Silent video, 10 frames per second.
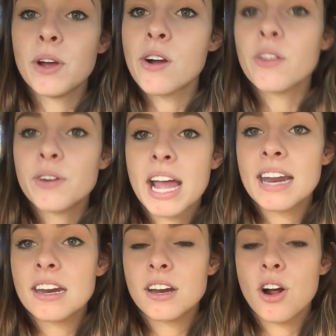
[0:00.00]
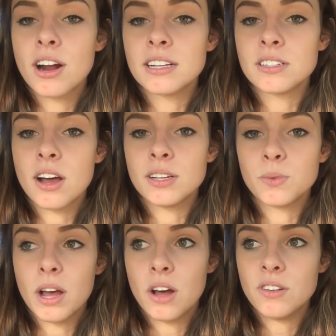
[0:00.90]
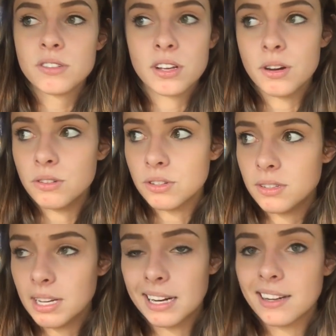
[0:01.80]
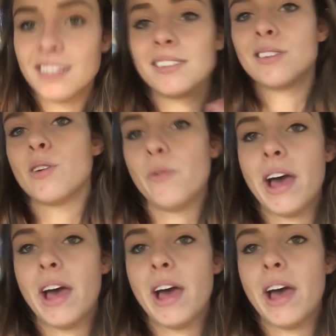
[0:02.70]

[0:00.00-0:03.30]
We are located in Arkansas as well, so just like know